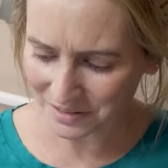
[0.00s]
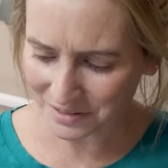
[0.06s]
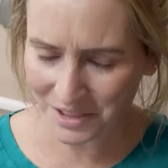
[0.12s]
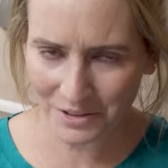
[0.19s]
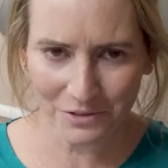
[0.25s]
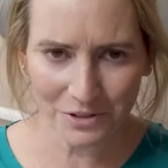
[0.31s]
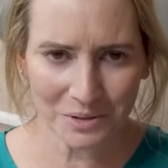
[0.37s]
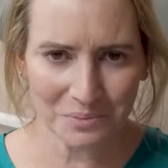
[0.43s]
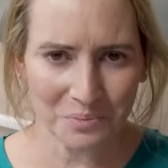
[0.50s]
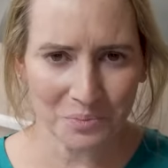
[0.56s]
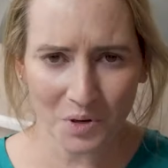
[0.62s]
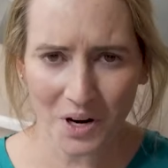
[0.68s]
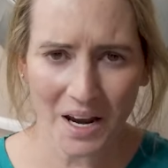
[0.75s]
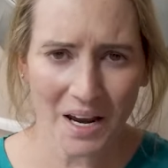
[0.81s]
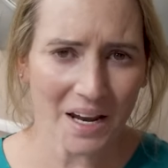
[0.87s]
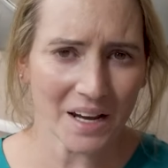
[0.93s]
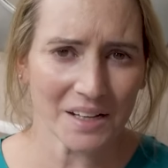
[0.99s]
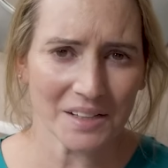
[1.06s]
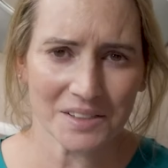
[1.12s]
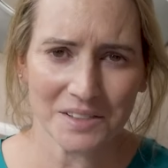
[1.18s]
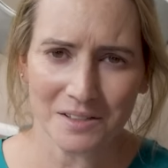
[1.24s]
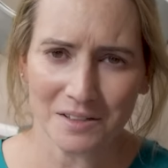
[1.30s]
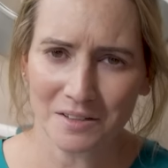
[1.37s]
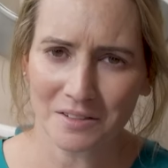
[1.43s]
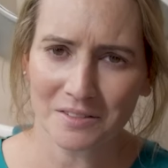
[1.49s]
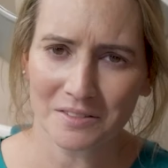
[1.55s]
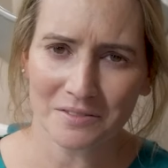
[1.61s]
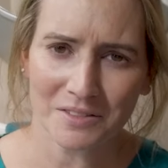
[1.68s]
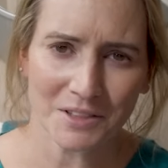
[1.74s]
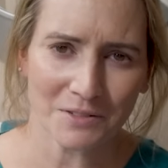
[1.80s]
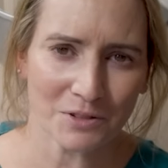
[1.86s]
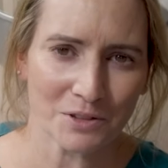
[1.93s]
different brands
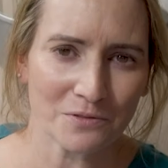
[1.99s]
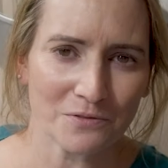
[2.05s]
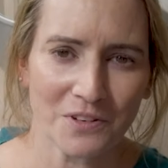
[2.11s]
and different